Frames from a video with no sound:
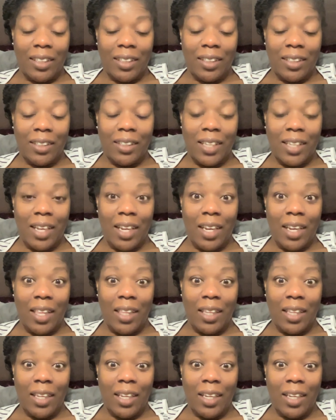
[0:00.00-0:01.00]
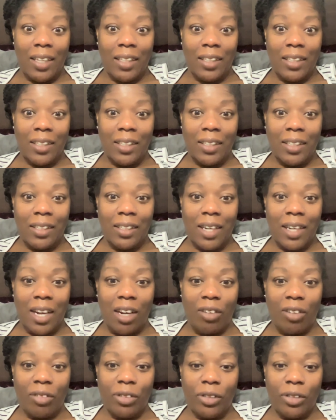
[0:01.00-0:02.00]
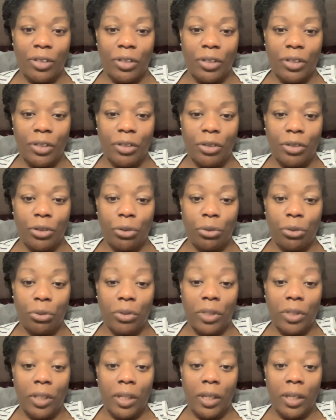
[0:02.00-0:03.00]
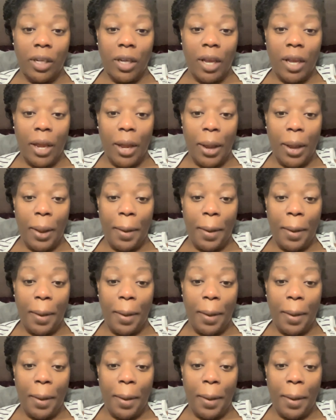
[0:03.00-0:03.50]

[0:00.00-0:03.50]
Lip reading: say anything until after Tuesday